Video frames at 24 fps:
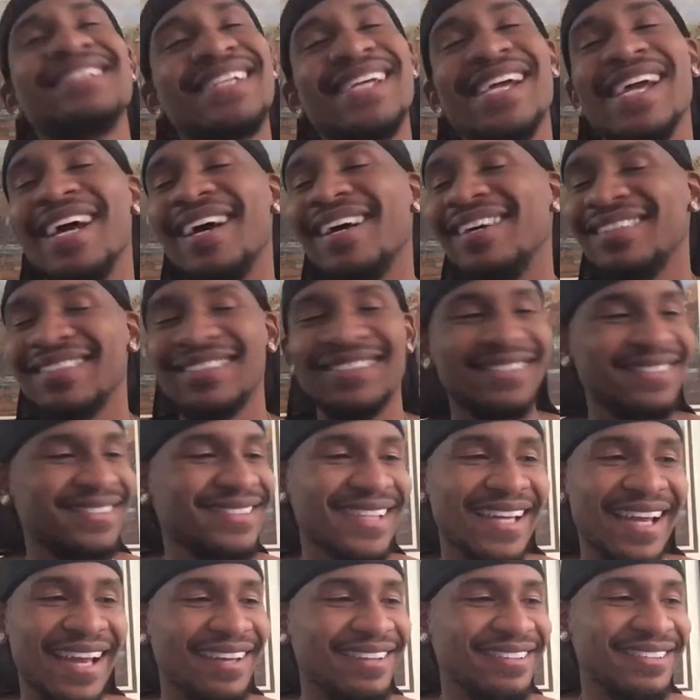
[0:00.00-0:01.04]
Yeah,
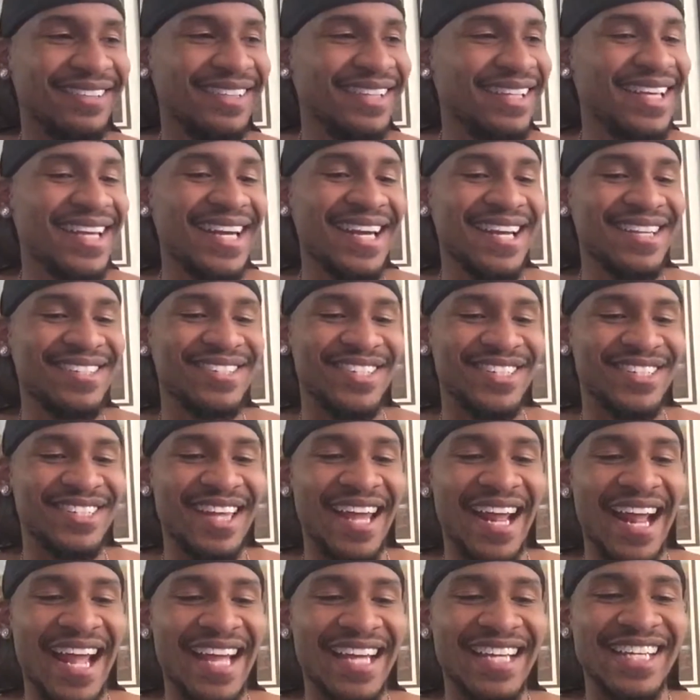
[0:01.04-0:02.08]
I just
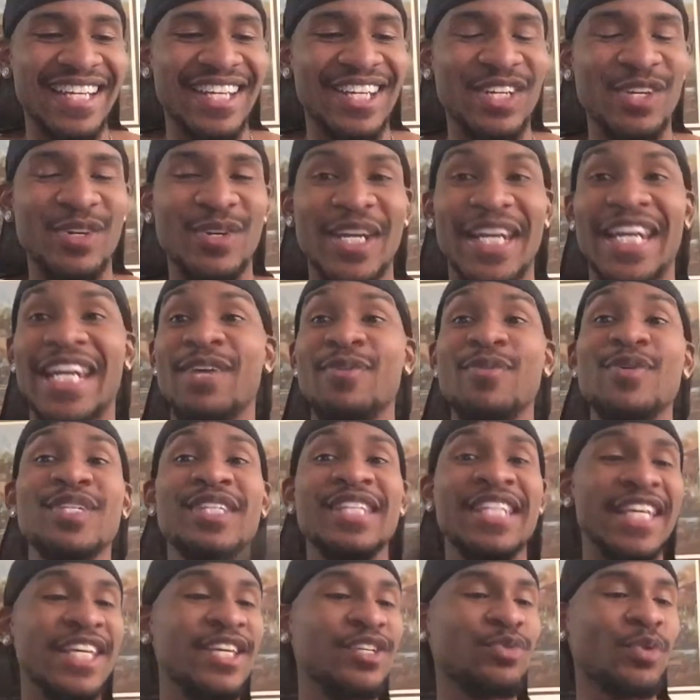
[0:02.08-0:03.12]
like, I couldn't do it. And
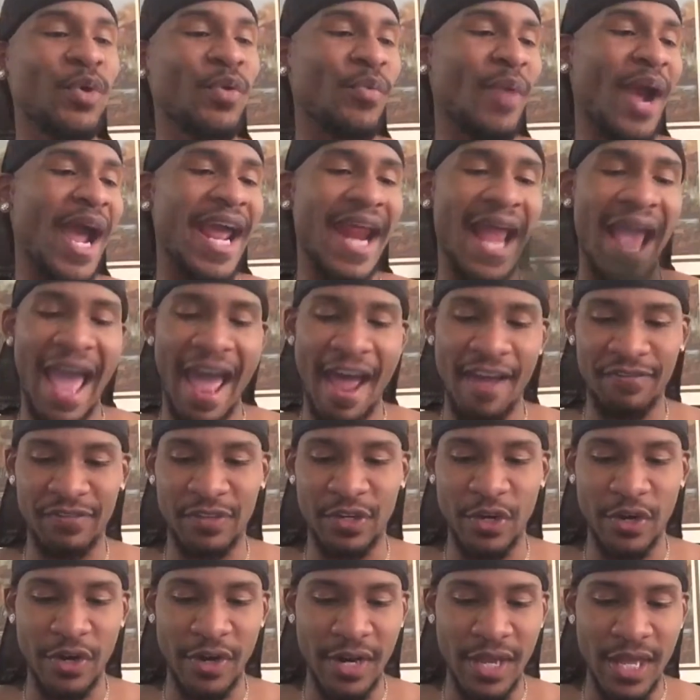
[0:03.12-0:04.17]
these were right
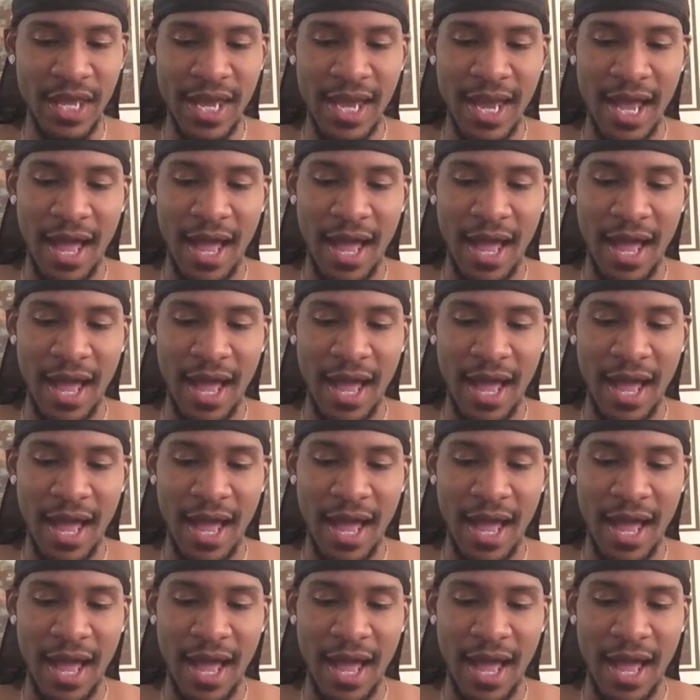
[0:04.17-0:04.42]
after